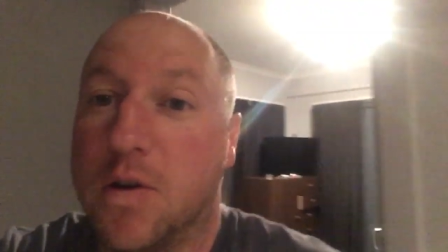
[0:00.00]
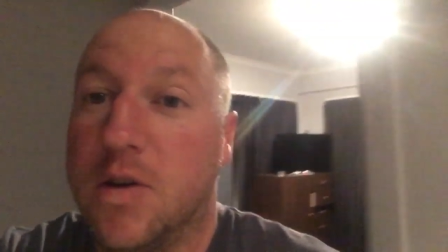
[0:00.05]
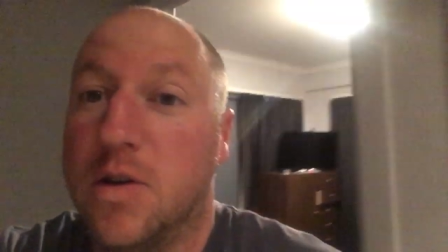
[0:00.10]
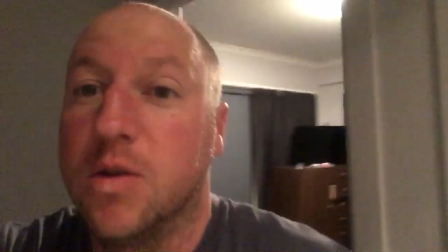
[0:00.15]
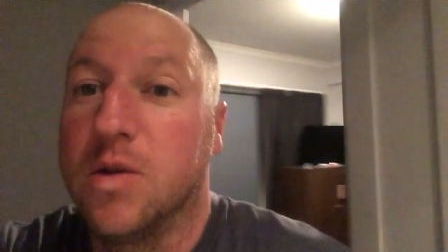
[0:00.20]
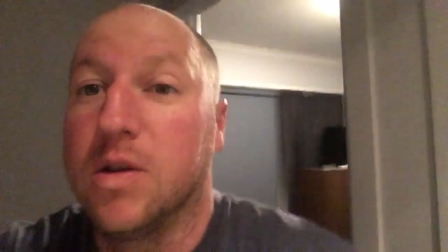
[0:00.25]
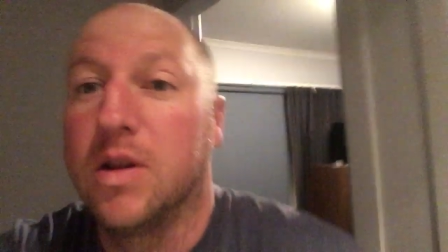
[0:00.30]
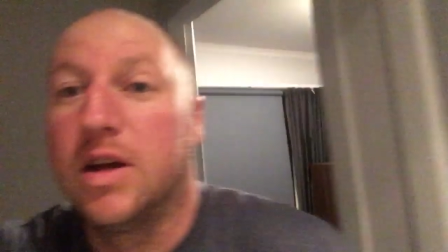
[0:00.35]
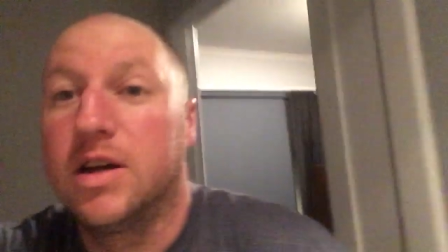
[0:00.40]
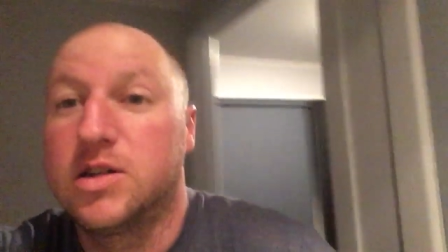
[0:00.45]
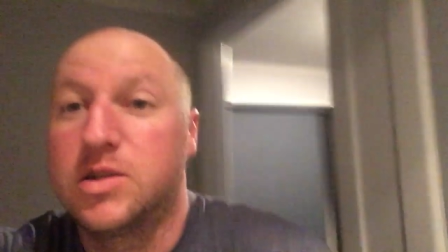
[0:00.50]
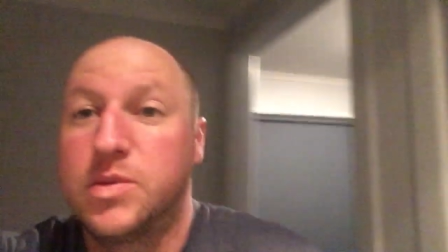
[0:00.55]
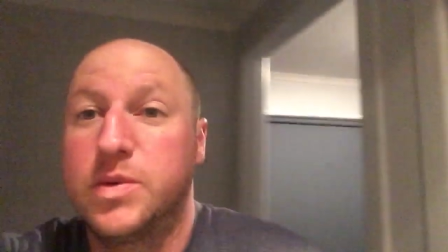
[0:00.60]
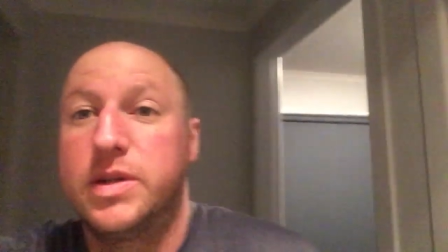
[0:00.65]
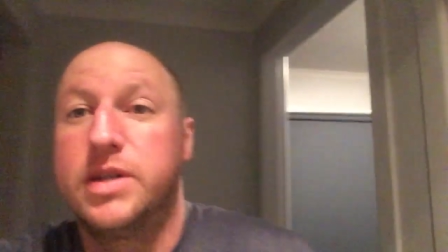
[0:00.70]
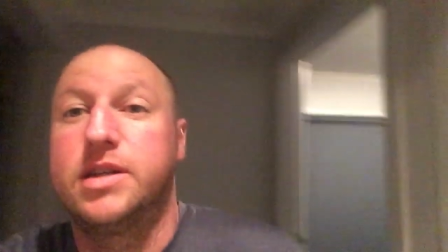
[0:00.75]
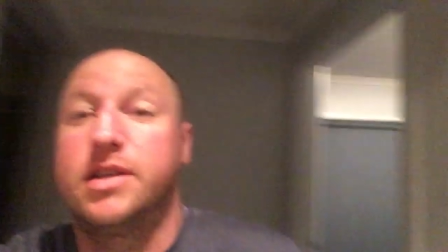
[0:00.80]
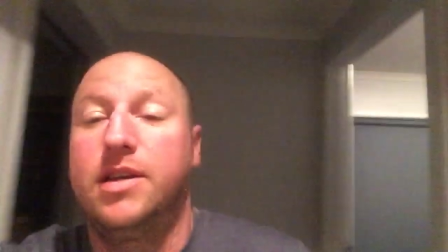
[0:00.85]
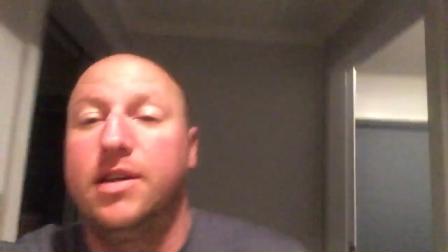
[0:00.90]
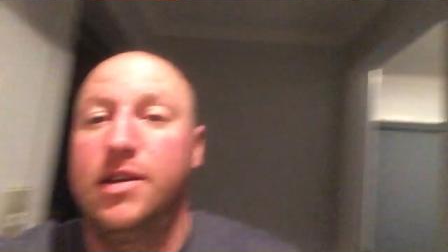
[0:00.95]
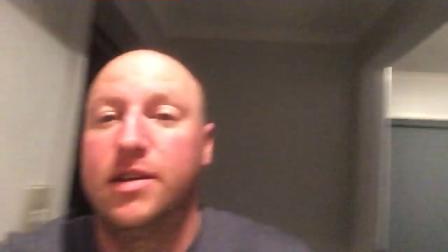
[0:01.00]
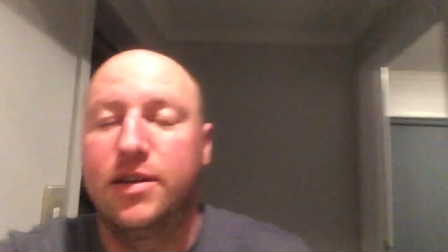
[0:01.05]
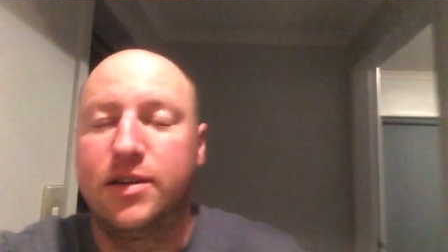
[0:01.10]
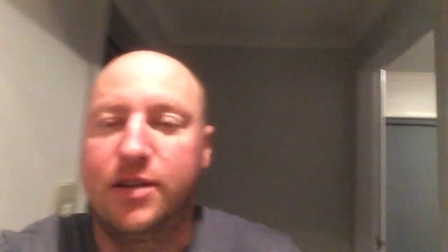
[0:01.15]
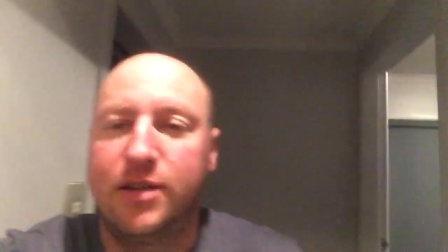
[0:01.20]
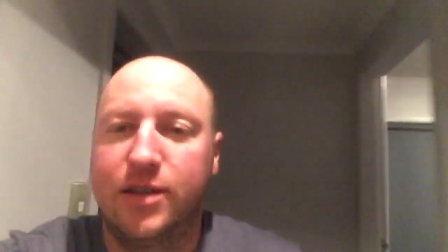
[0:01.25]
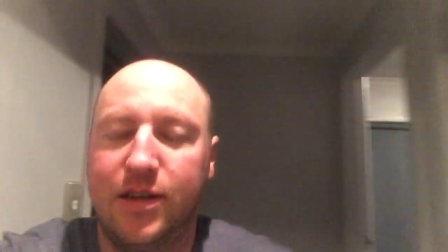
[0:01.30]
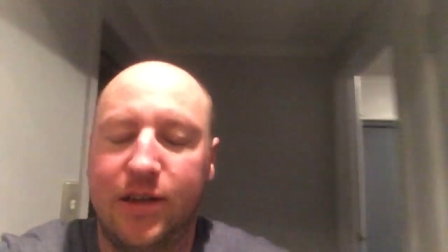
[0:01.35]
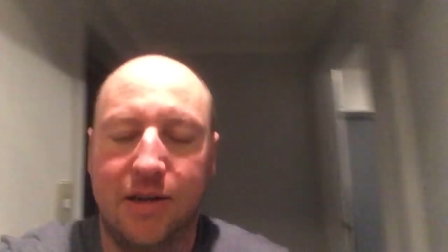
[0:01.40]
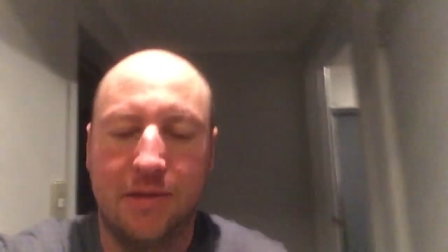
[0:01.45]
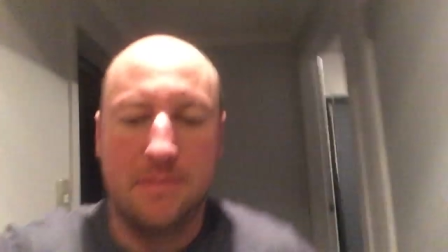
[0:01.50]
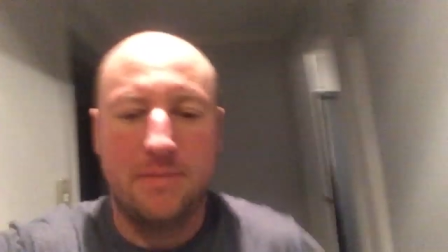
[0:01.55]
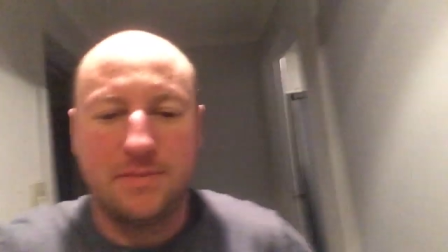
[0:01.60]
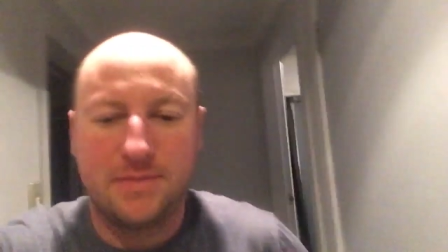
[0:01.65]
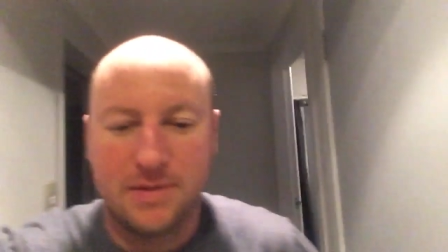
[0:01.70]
to do it last week. Um,